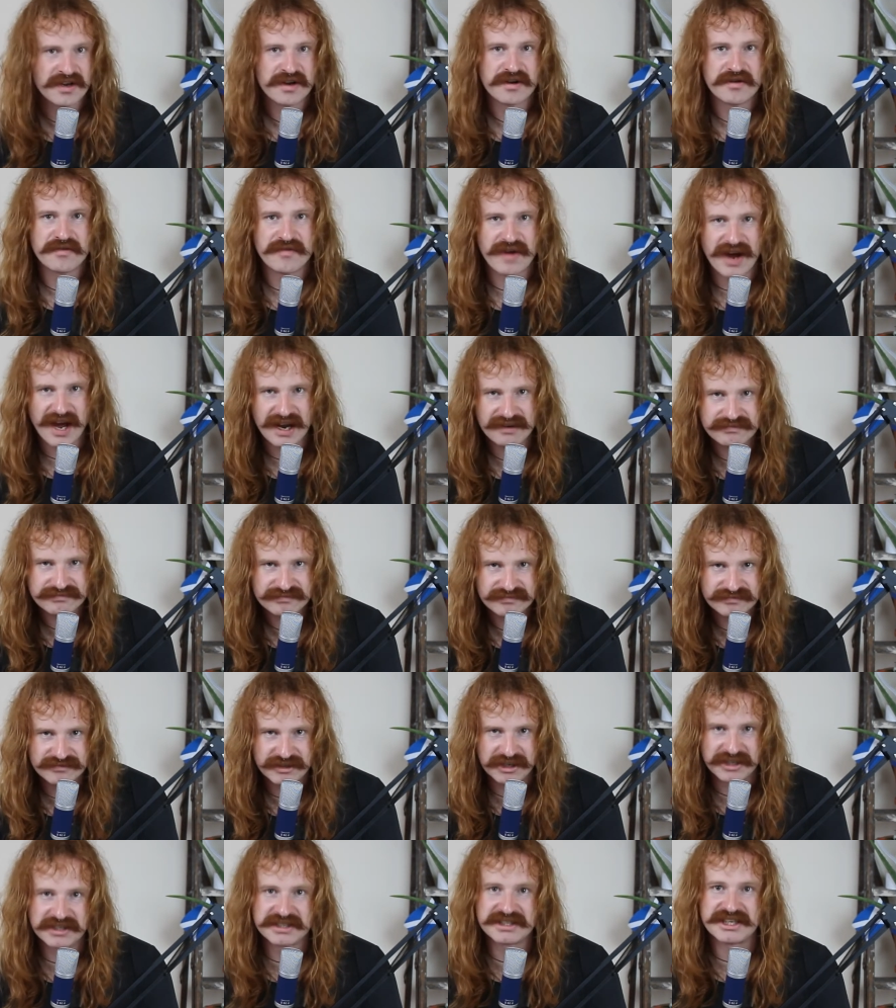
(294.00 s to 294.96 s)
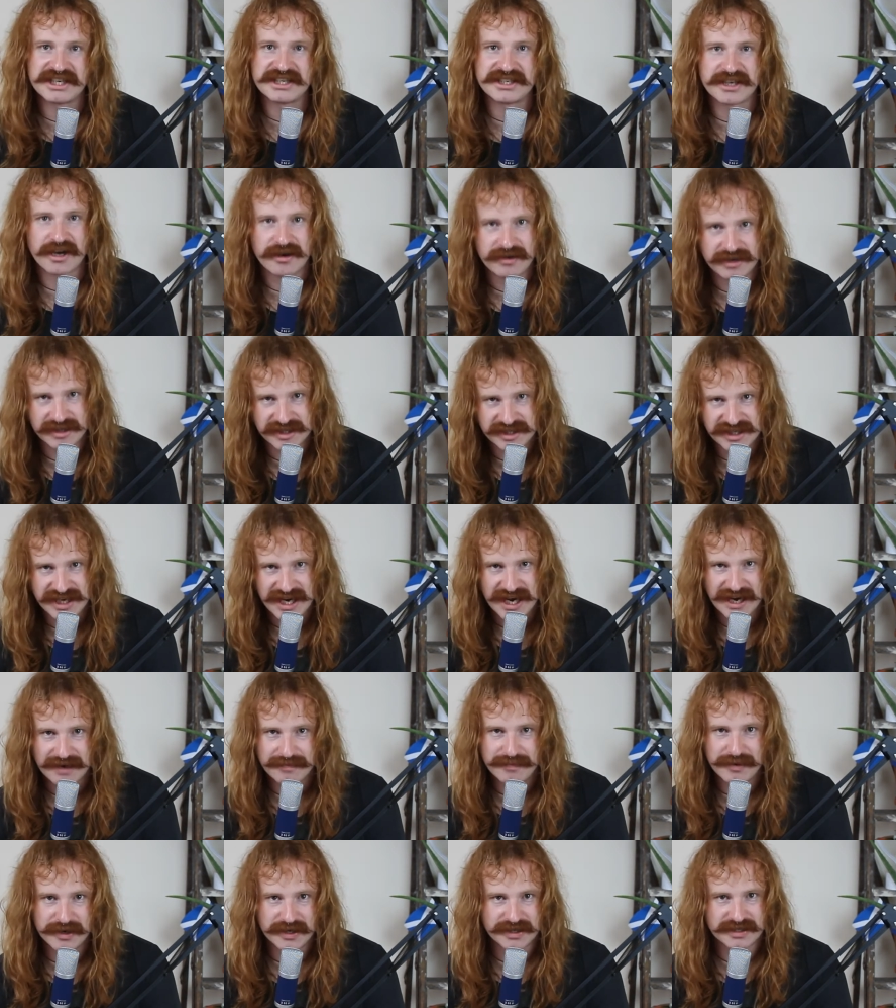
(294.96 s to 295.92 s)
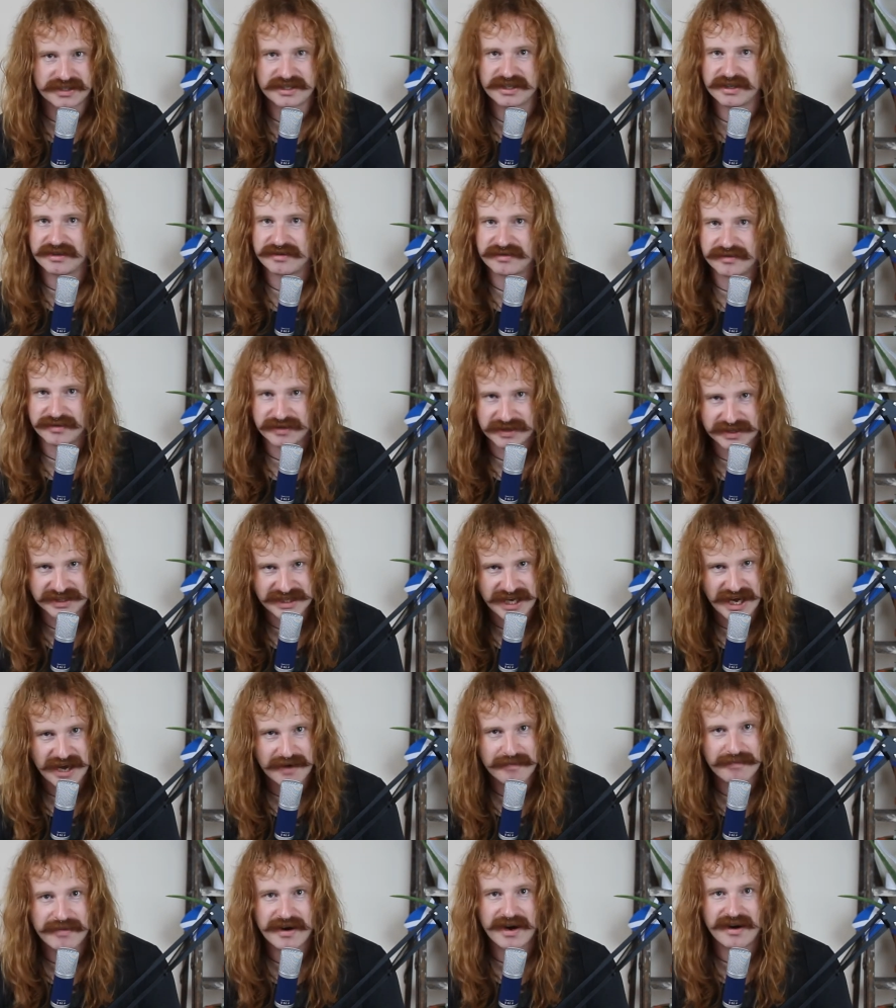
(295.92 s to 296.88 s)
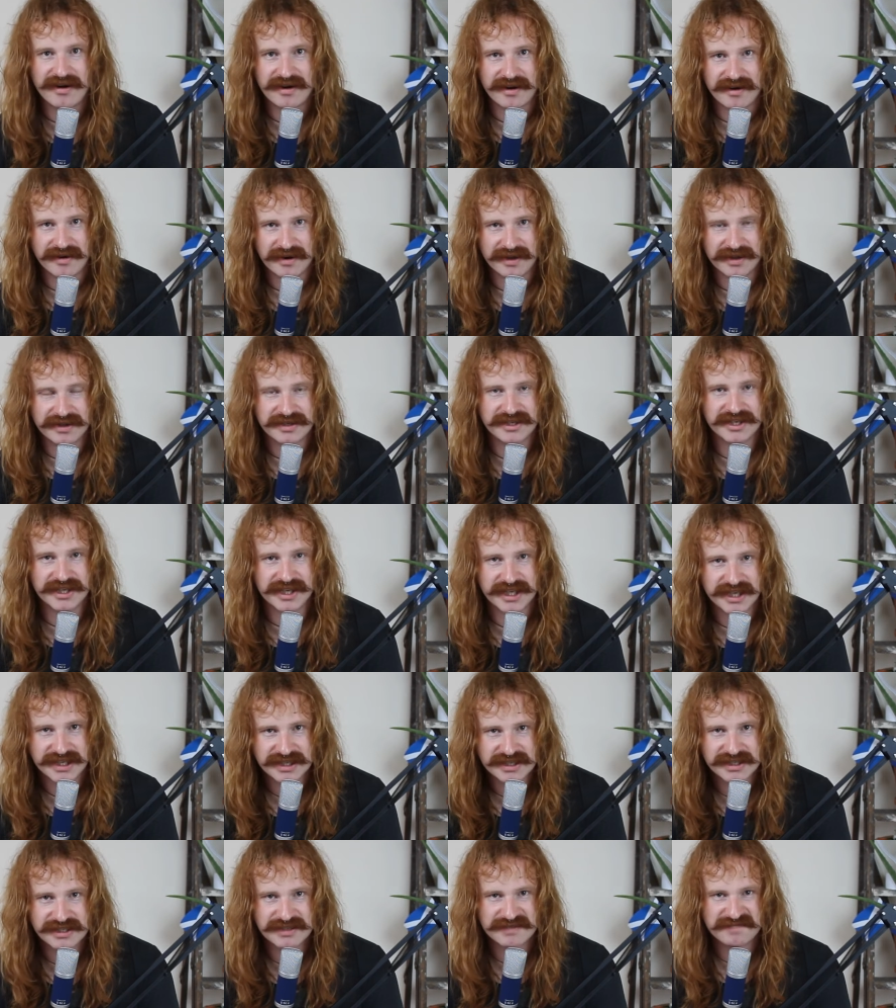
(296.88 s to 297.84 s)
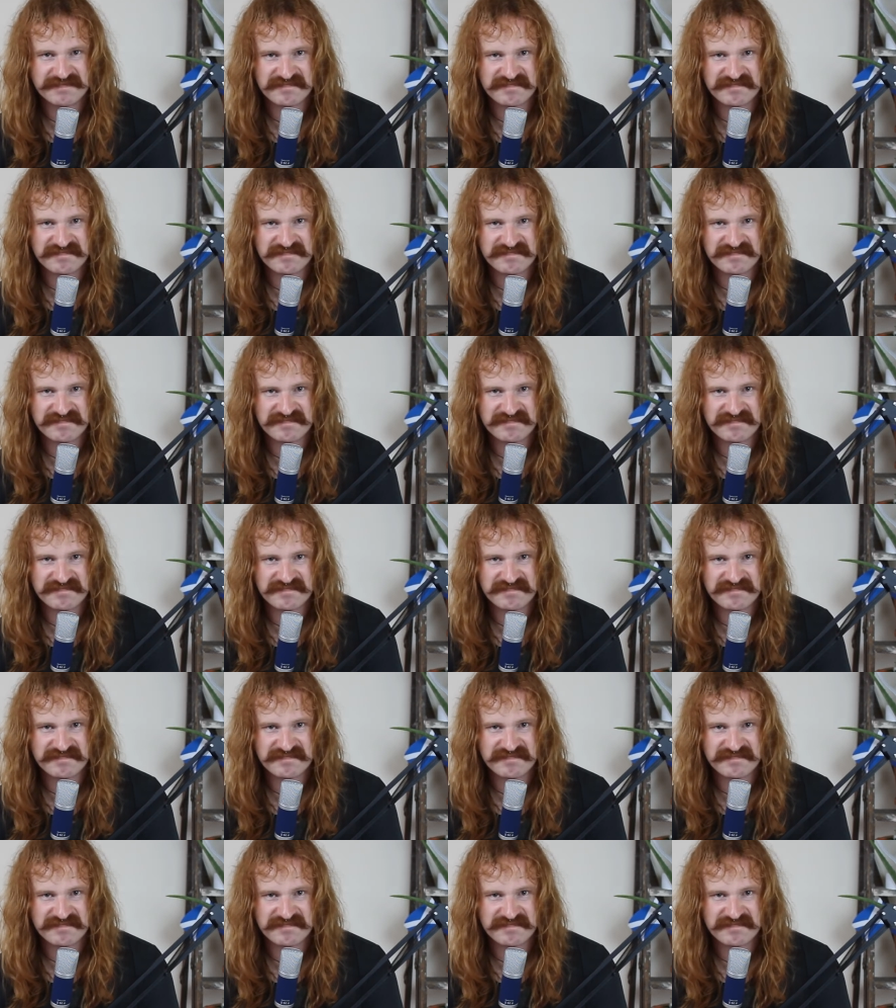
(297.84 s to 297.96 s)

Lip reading: Right? You can see Tony Stark bursting through the sound barrier to this.